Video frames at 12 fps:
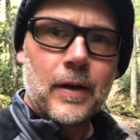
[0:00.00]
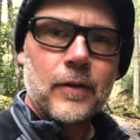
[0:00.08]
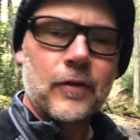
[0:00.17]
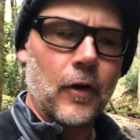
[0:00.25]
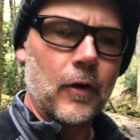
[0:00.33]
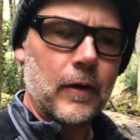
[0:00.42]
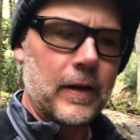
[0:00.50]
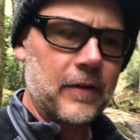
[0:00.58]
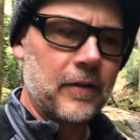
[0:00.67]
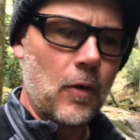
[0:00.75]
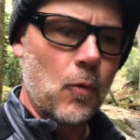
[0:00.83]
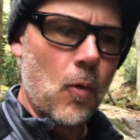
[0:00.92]
So he
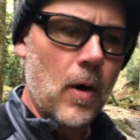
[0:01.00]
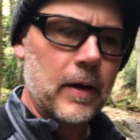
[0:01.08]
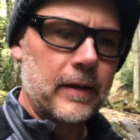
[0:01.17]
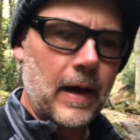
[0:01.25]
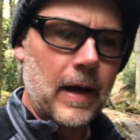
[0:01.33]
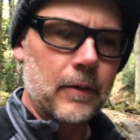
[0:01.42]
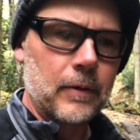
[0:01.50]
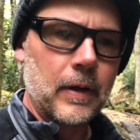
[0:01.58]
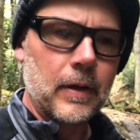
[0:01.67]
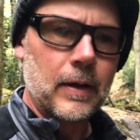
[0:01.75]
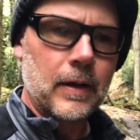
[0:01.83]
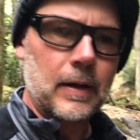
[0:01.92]
saw one down,
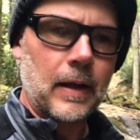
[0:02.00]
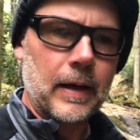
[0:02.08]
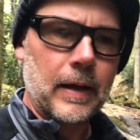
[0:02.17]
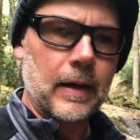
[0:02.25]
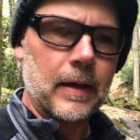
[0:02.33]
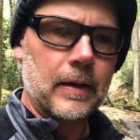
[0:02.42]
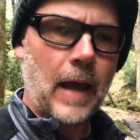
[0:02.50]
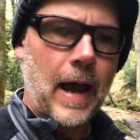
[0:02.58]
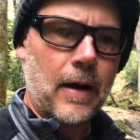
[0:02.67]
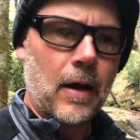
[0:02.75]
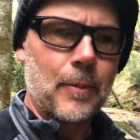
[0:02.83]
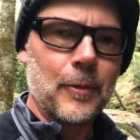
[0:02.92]

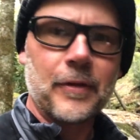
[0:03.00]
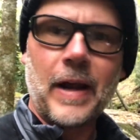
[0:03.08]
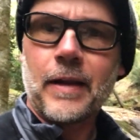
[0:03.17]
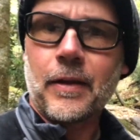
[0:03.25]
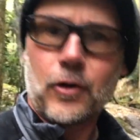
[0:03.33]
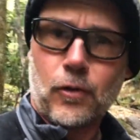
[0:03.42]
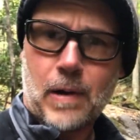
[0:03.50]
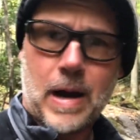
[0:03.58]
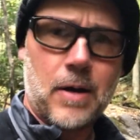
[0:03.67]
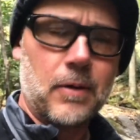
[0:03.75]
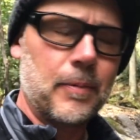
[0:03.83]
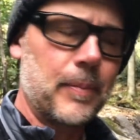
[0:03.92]
almost out of the
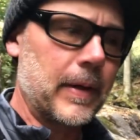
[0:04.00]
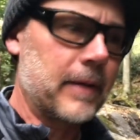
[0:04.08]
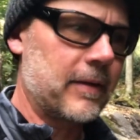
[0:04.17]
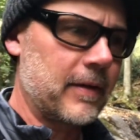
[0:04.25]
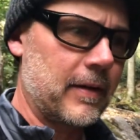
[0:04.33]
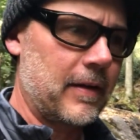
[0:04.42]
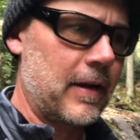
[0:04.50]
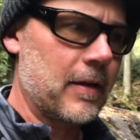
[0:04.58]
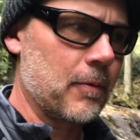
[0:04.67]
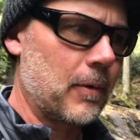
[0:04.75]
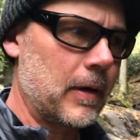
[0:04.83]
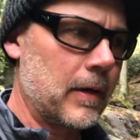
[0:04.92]
corral, but the other
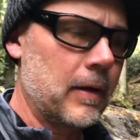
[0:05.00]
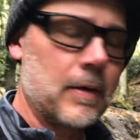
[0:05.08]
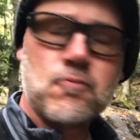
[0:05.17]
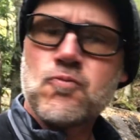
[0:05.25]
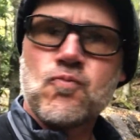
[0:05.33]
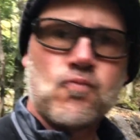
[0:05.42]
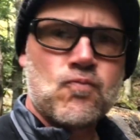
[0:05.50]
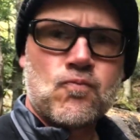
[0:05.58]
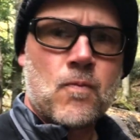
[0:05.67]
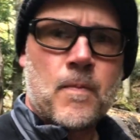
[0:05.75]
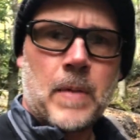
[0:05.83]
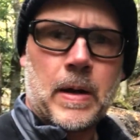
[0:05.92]
one,
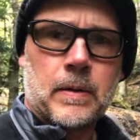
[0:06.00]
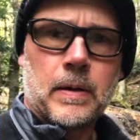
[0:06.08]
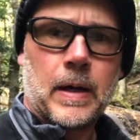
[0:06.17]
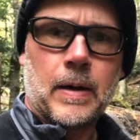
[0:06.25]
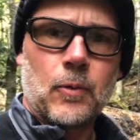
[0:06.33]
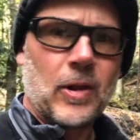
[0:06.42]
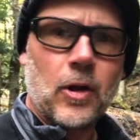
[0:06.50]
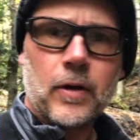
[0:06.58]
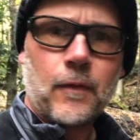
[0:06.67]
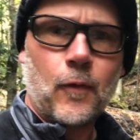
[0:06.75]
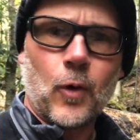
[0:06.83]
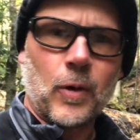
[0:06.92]
we looked
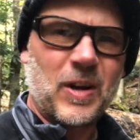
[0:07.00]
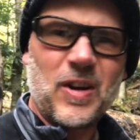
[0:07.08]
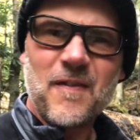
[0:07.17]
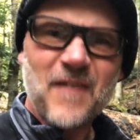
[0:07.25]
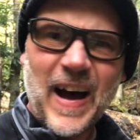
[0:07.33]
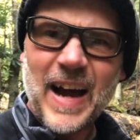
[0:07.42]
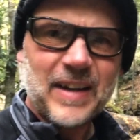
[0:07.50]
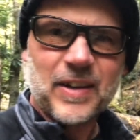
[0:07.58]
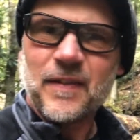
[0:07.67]
for. Couldn't find.